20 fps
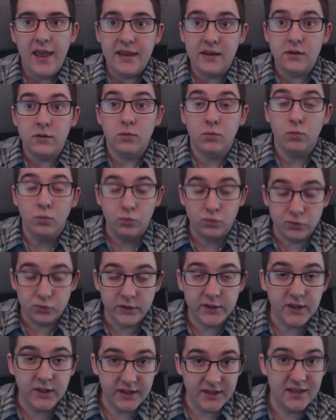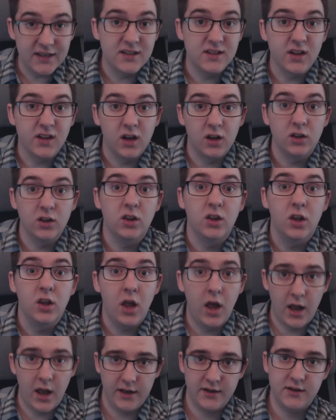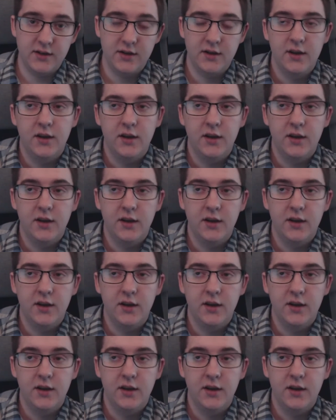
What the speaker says: it really is a lot.